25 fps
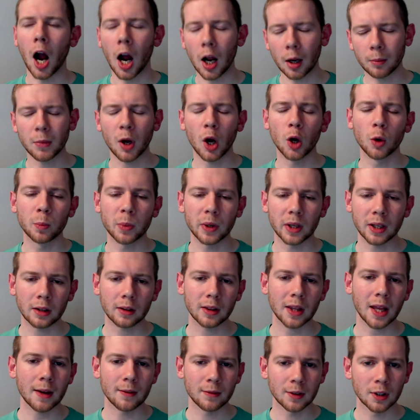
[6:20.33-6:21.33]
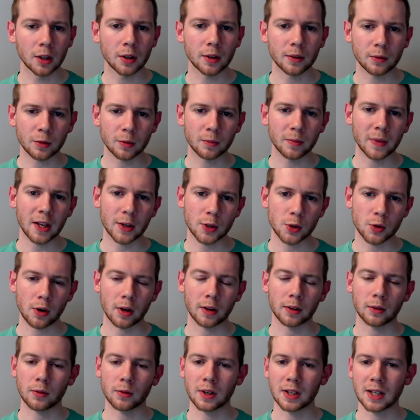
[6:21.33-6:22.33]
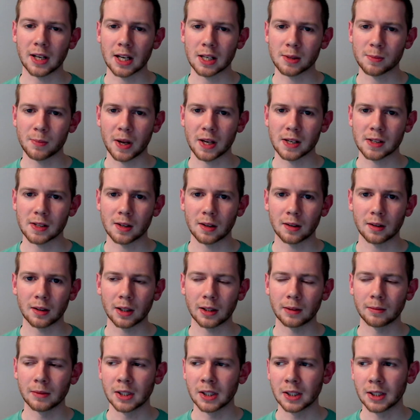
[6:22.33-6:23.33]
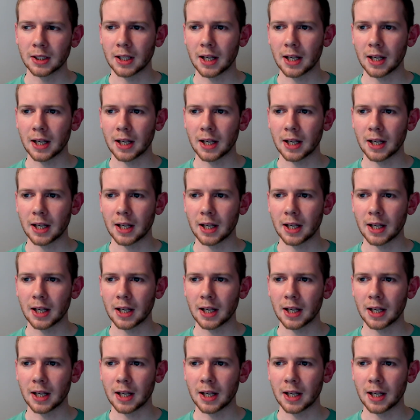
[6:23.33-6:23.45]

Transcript: I'm hoping they've learnt from their Trine 3 days, basically.